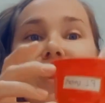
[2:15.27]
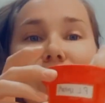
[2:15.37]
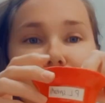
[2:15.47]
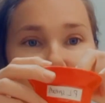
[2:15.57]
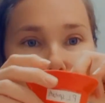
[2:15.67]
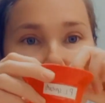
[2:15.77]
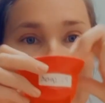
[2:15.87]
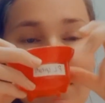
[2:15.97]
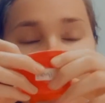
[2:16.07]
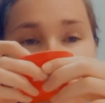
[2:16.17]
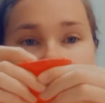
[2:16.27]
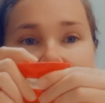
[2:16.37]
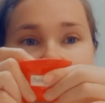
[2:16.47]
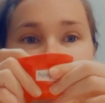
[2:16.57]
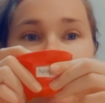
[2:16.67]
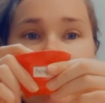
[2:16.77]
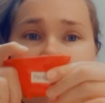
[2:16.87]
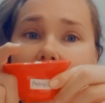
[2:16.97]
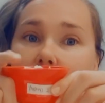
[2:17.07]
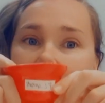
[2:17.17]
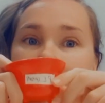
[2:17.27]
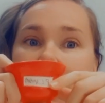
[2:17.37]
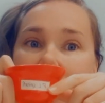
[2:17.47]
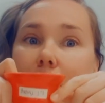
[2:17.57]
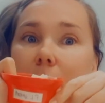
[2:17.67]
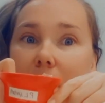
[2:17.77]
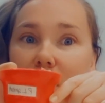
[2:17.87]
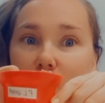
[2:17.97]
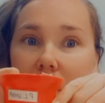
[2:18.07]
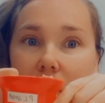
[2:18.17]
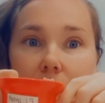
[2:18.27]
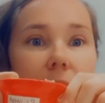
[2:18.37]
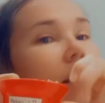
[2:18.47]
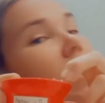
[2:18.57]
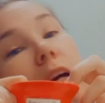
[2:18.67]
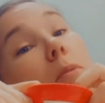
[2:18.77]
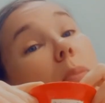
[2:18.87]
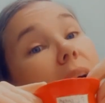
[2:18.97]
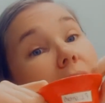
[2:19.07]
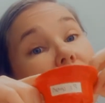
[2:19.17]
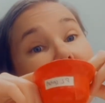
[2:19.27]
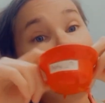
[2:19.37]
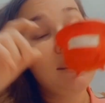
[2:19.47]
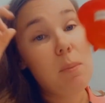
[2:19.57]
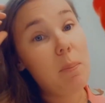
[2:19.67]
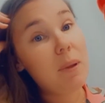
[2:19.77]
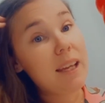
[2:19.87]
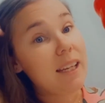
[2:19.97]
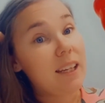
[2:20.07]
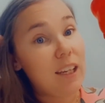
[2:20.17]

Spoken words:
This one is going to be my tricky one, but this is my plan.